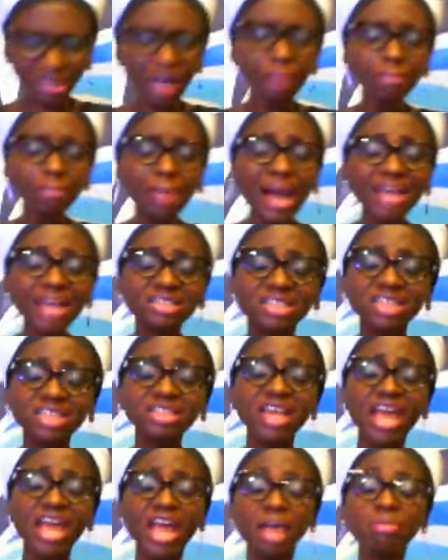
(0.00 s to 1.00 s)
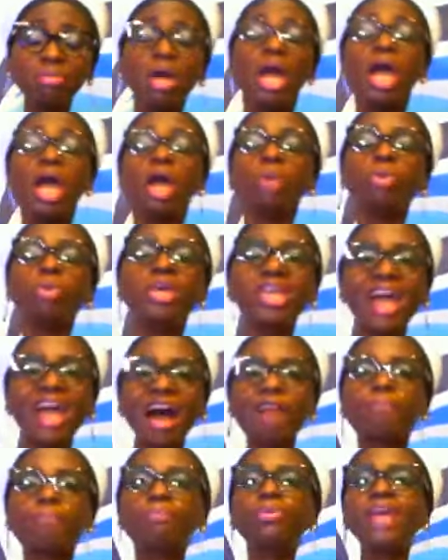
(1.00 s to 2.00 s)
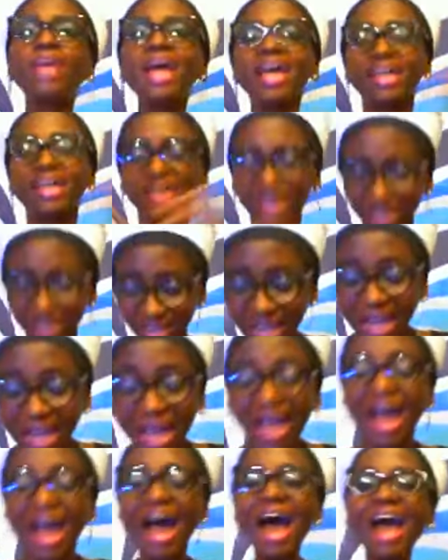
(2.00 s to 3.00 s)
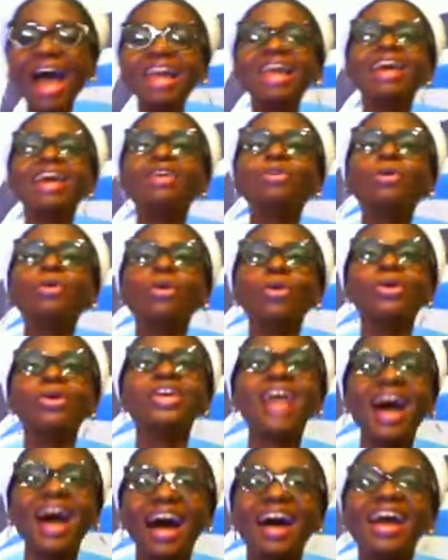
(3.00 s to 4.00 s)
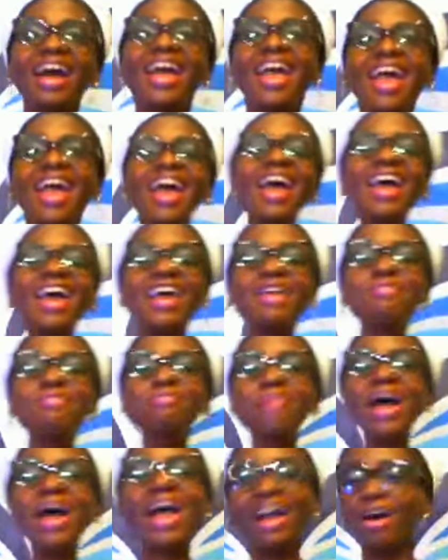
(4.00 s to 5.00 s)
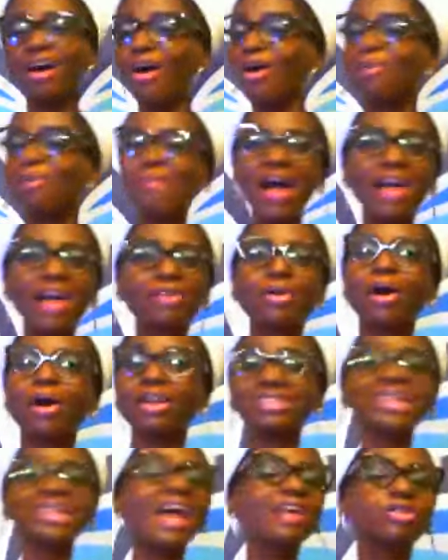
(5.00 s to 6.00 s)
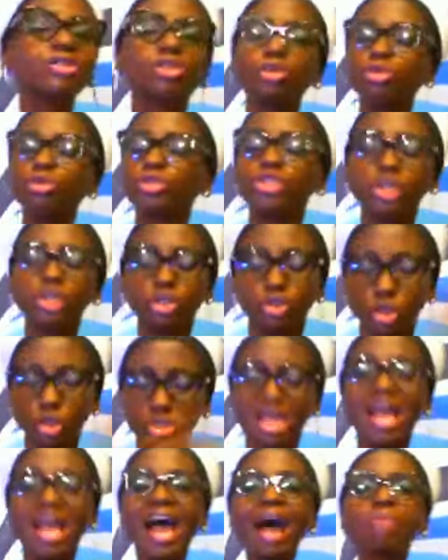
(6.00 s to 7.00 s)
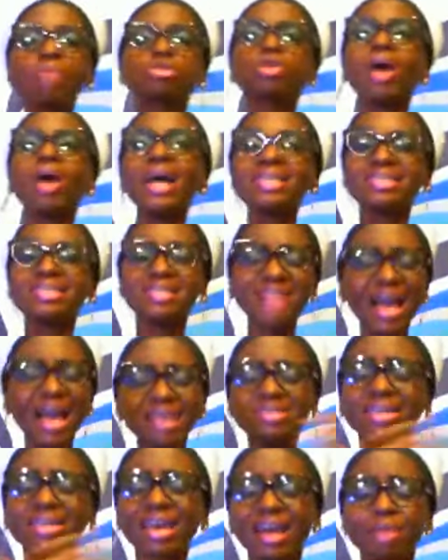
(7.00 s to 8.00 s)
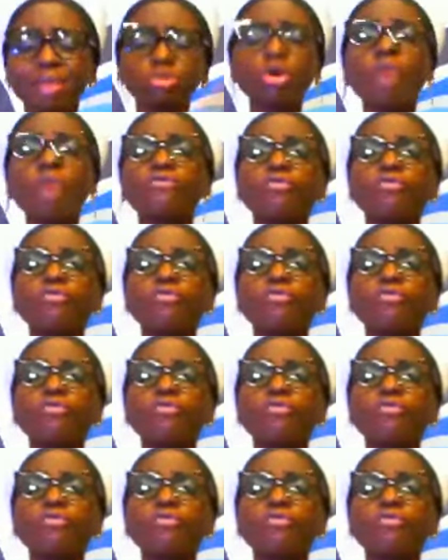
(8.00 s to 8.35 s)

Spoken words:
mighty name, we are prayed. Hallelujah. Amen. Oh my God. Thank you, Jesus. I'm so excited. I'm so